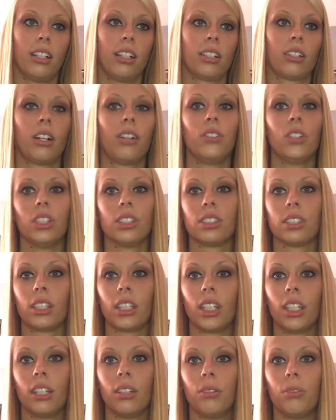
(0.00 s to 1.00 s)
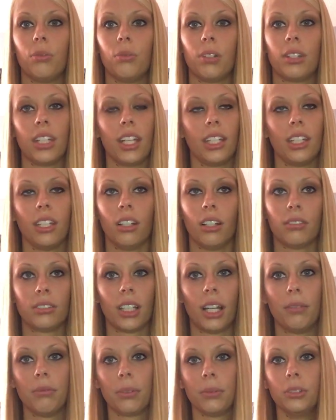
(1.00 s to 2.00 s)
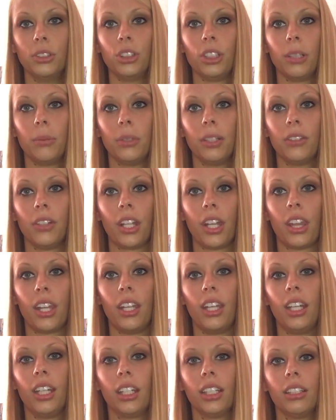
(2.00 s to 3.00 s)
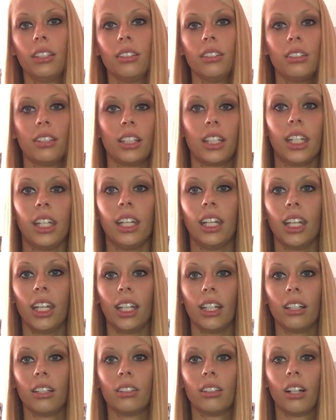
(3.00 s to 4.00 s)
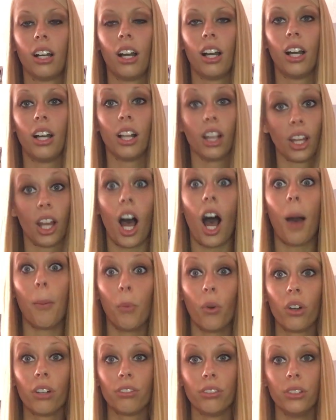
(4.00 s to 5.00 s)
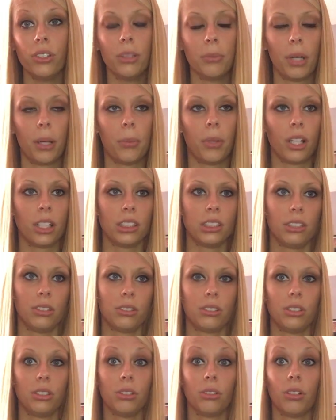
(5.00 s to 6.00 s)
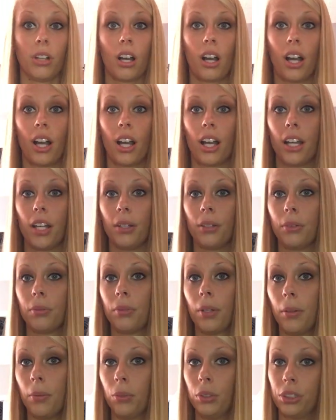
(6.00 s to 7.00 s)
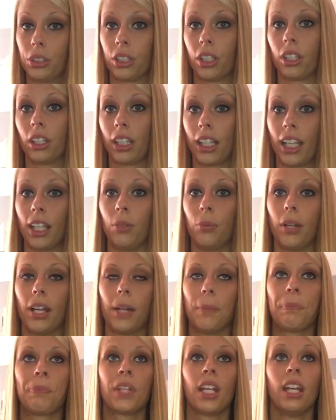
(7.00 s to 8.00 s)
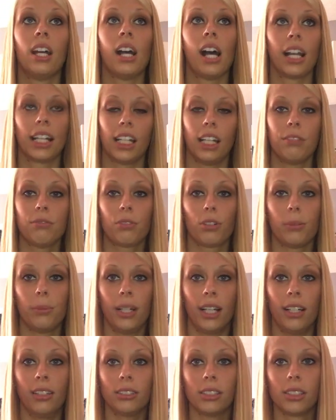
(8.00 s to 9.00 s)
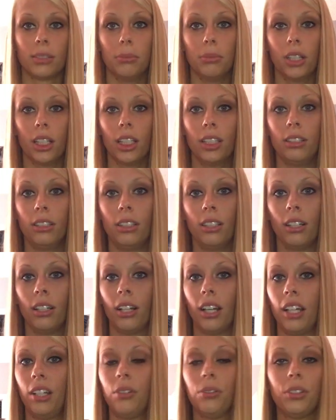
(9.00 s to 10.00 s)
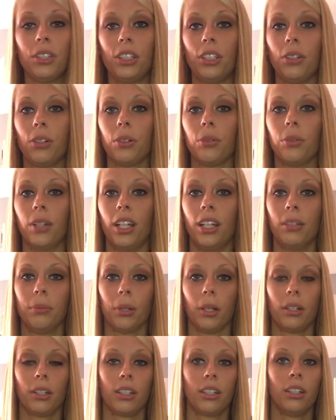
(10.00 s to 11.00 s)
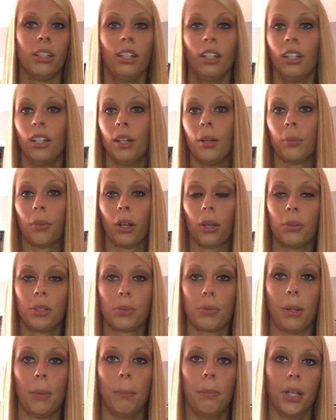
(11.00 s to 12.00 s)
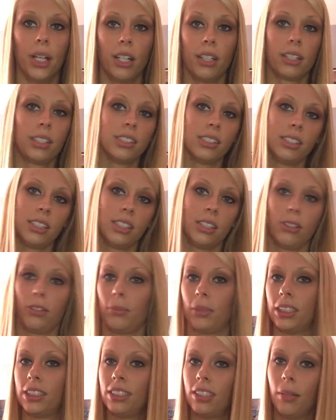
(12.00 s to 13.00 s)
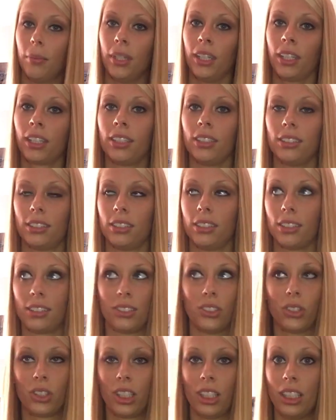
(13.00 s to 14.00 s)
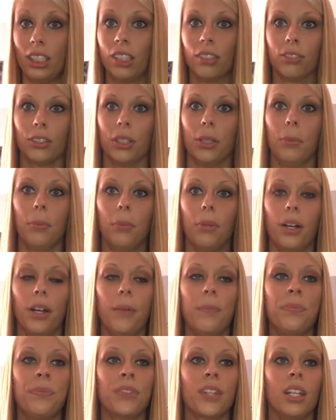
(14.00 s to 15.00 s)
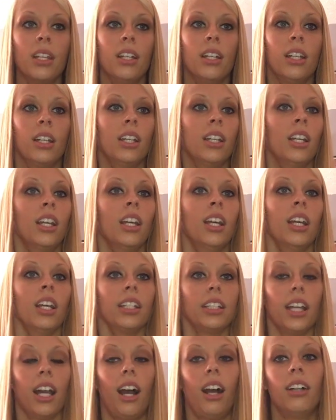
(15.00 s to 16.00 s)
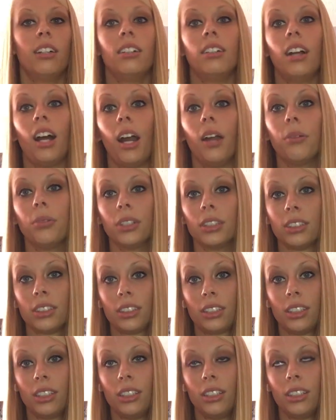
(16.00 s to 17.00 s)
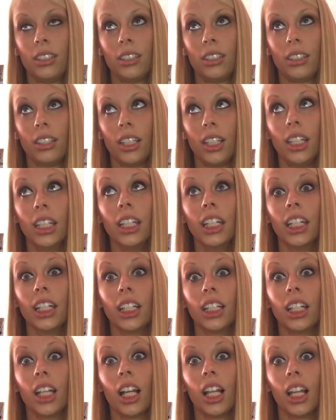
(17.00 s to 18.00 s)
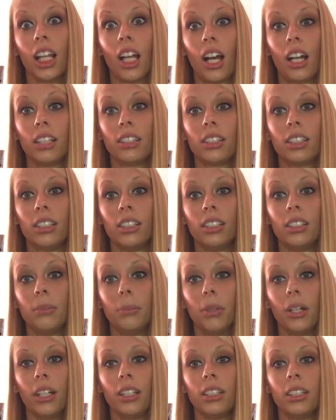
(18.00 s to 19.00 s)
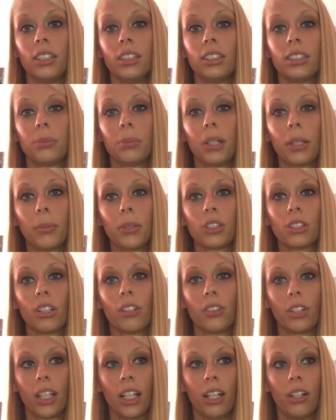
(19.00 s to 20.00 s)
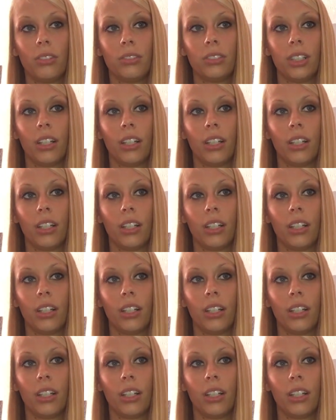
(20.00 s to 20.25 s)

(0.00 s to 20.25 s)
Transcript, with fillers: Like obviously with taking off time from the gym and everything and eating a lot more food than my body's used to, I was gonna gain weight. I gained four pounds, but I don't really know where it went. Probably probably went to my butt because it didn't go to my stomach because it doesn't look any different. But yeah, I was eating a lot, but it's pretty much over now.